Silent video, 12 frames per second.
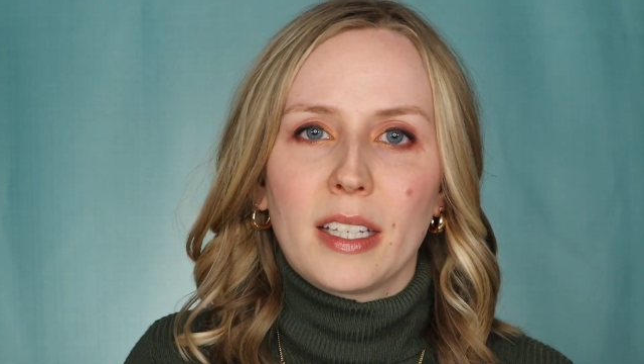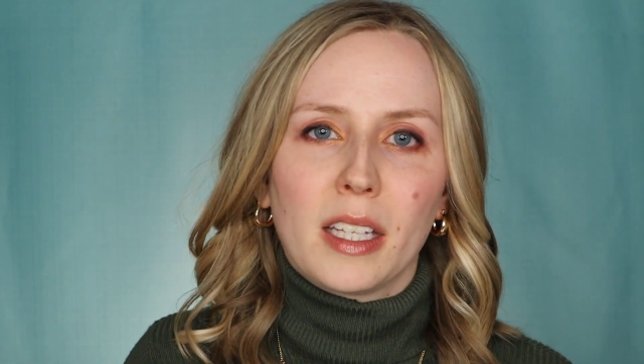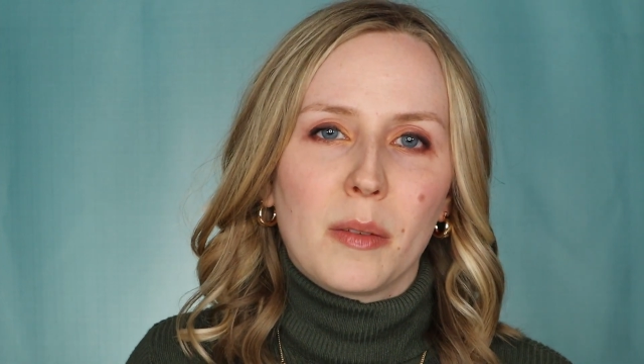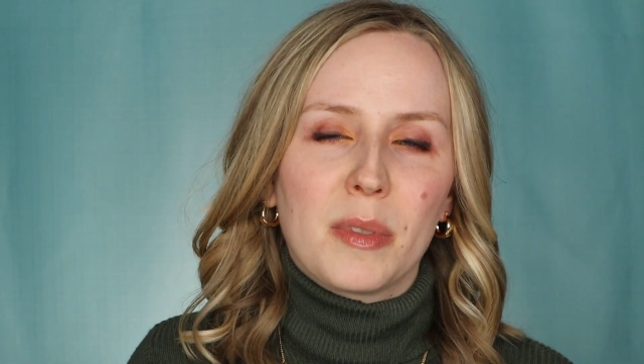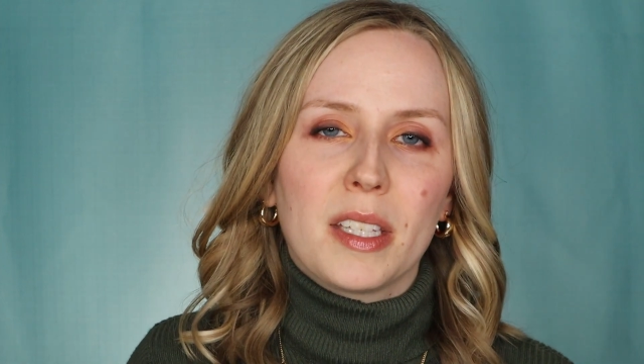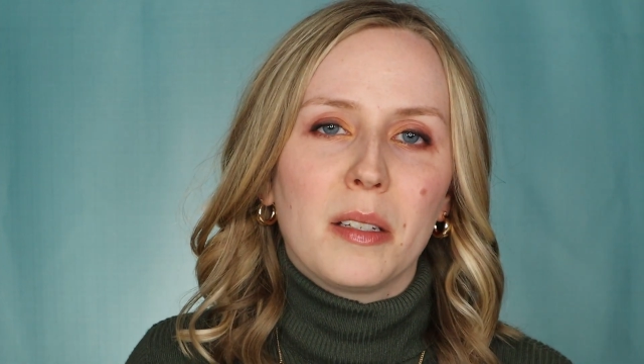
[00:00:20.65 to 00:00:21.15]
like
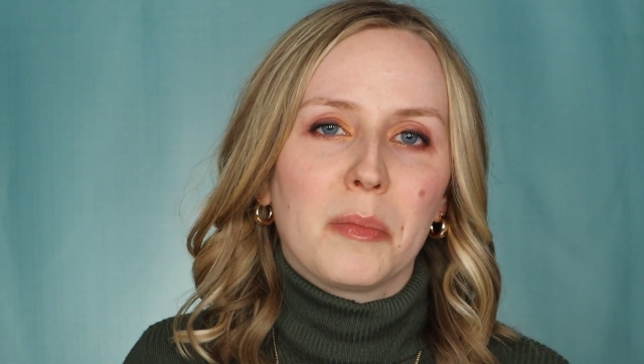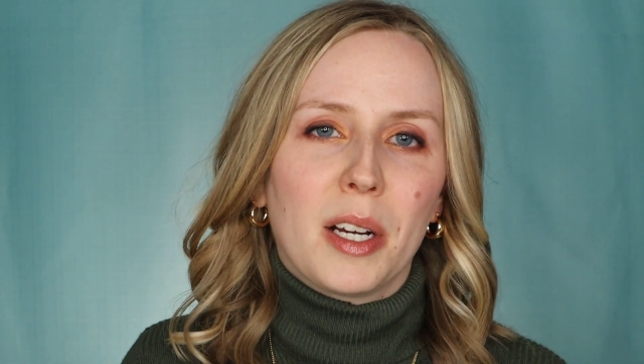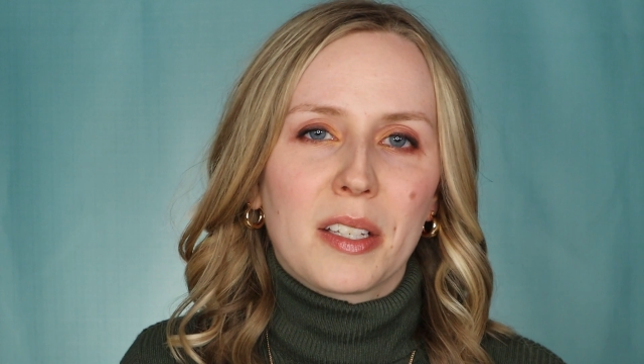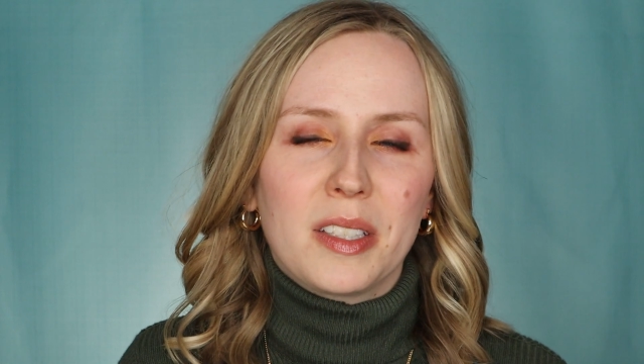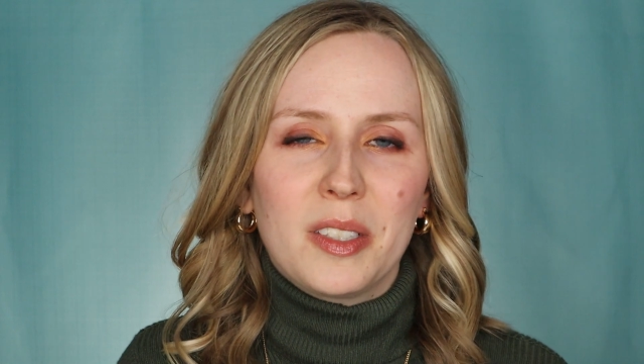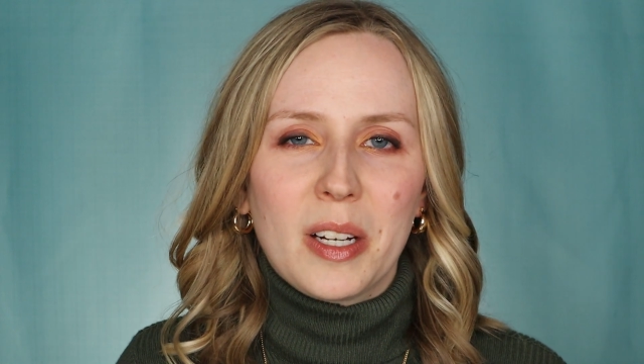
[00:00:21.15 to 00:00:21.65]
IPSY and
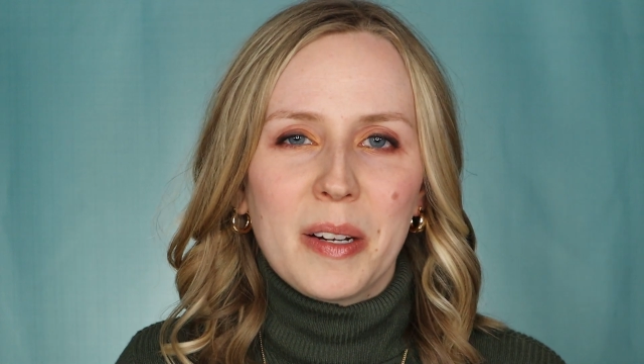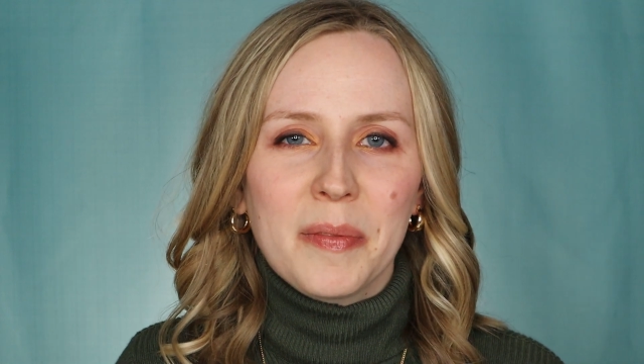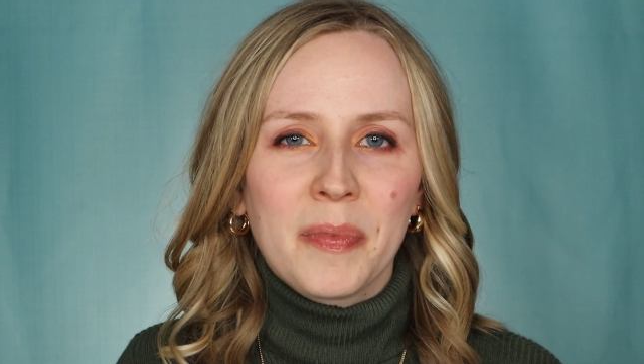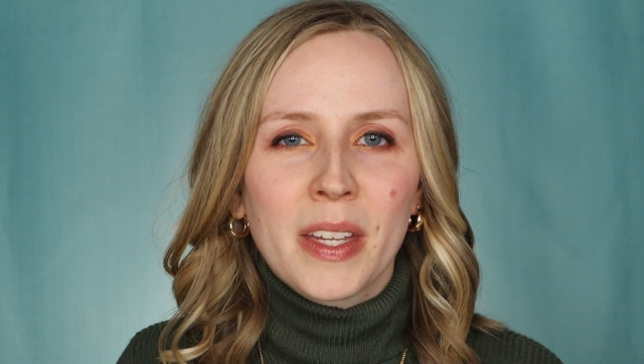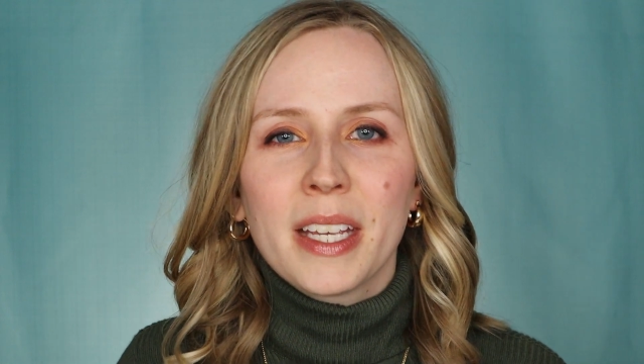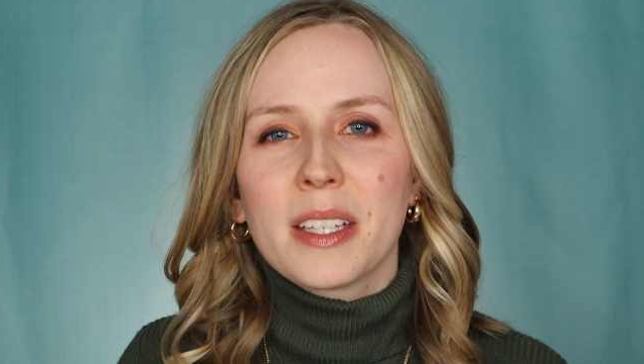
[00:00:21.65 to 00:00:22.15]

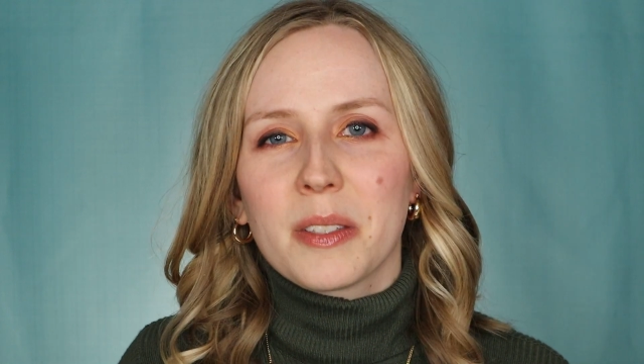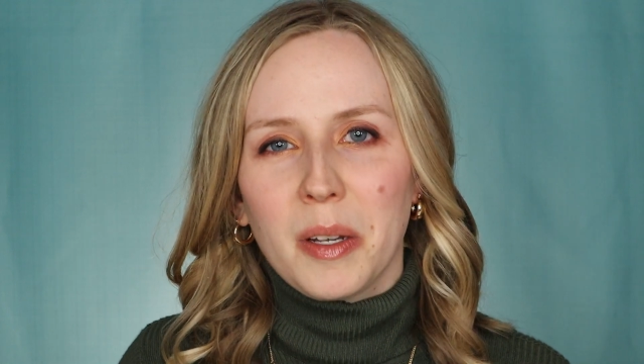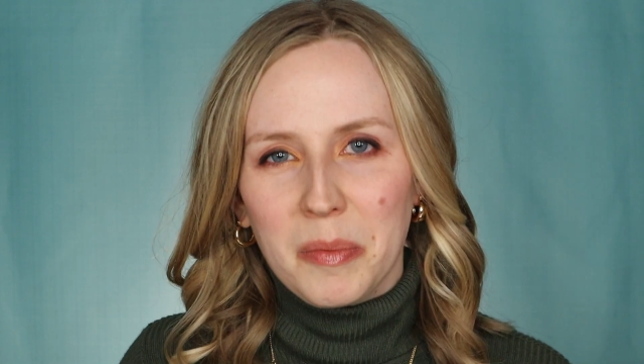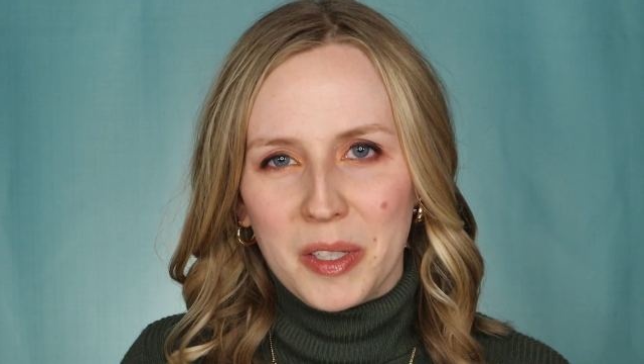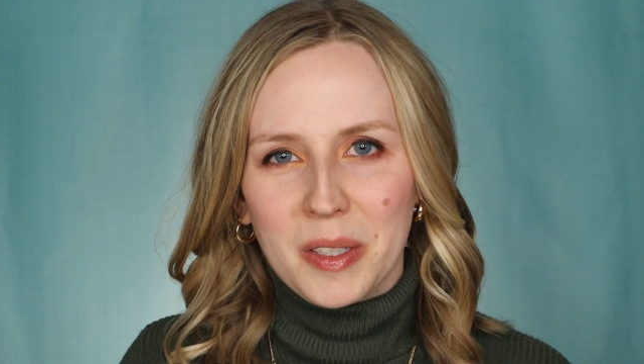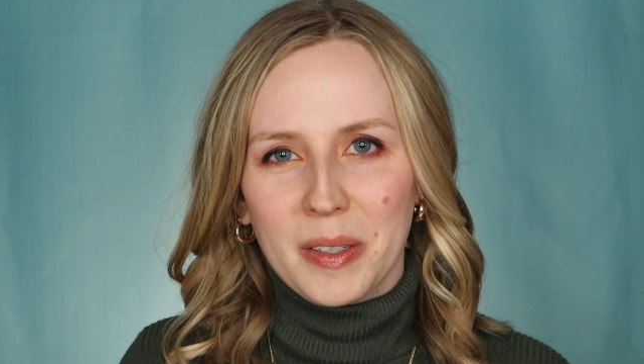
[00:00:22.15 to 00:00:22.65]
BoxyCharm, so
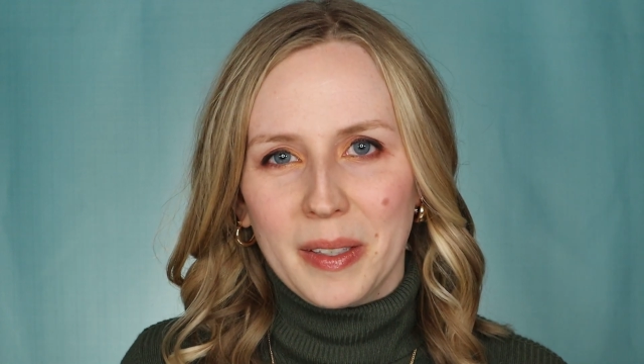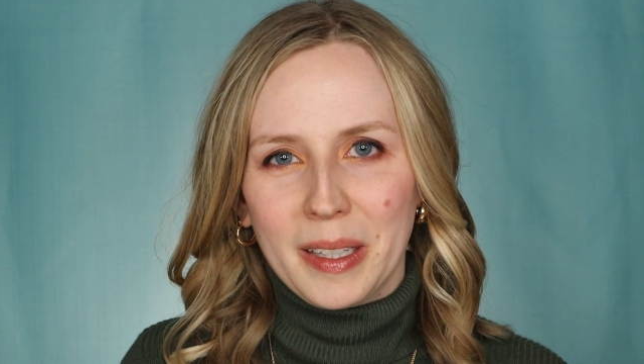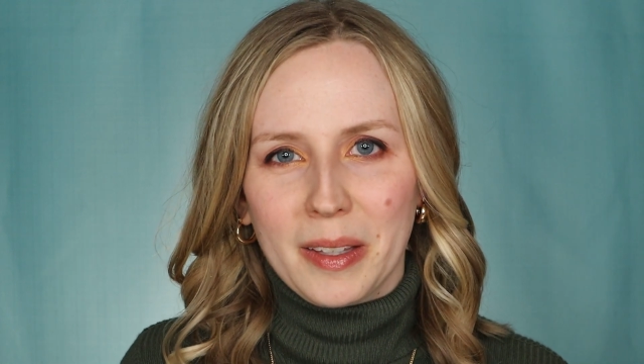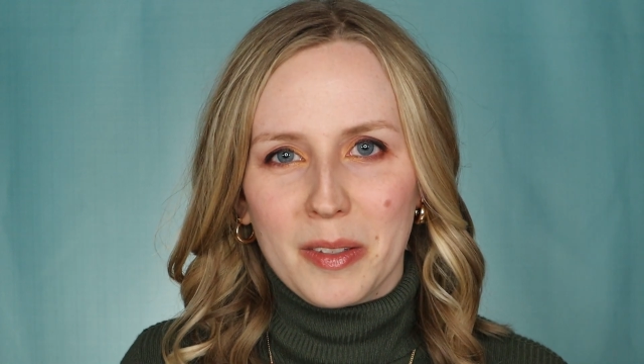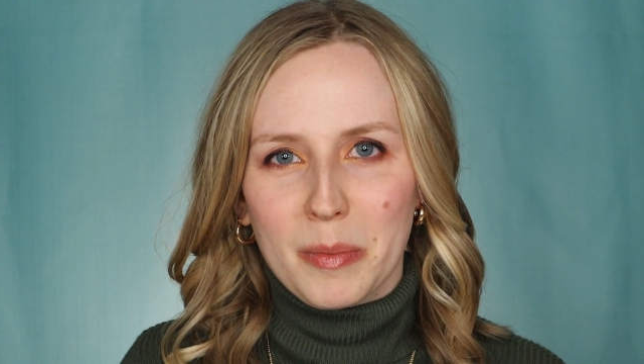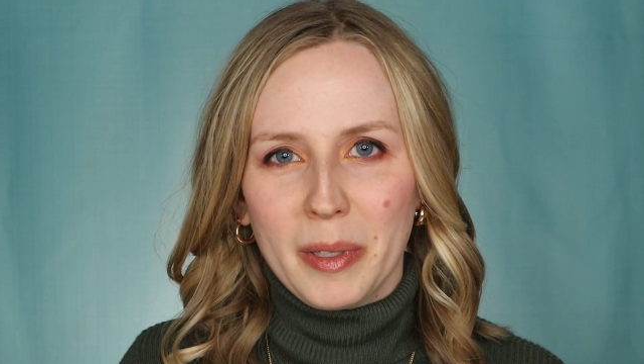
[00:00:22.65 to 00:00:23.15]
I'll be sure to
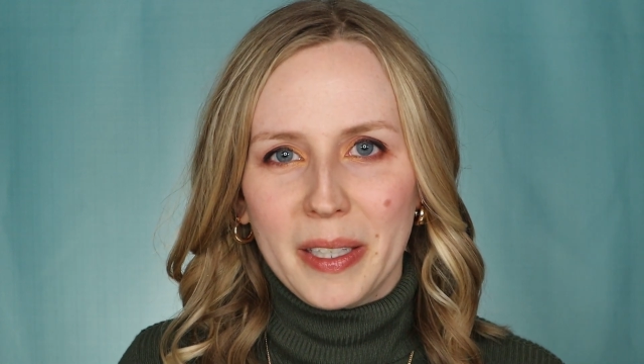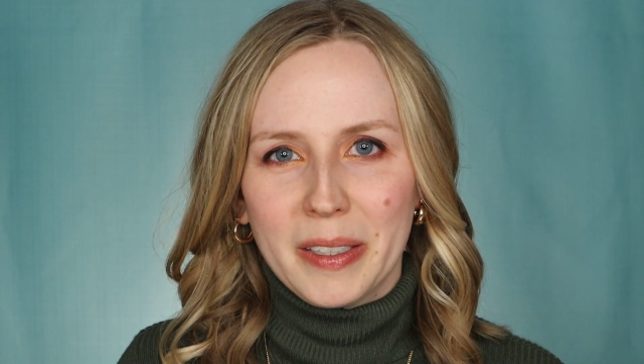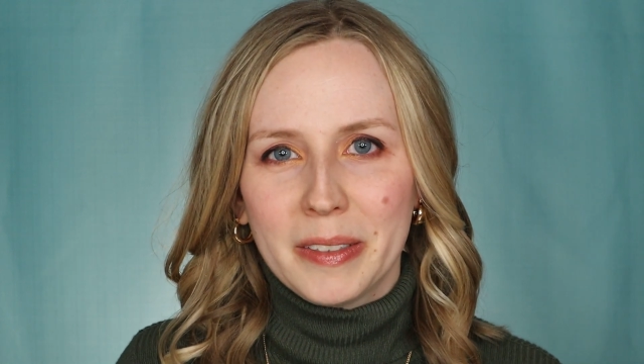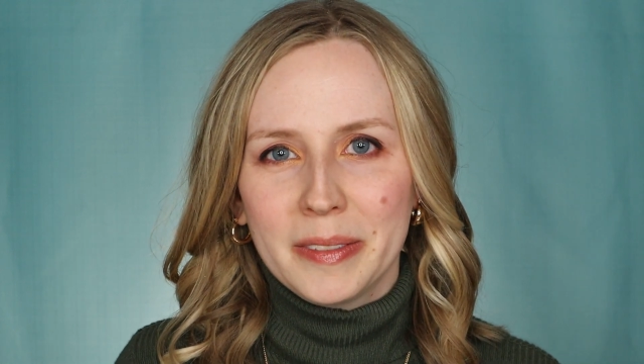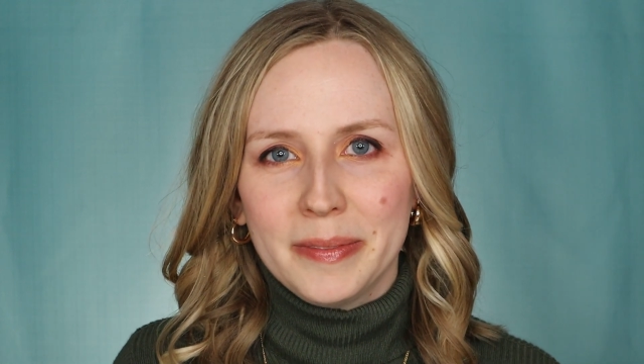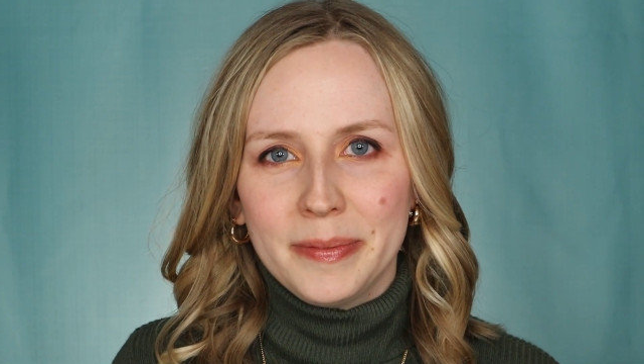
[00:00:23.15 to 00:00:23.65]
link those below.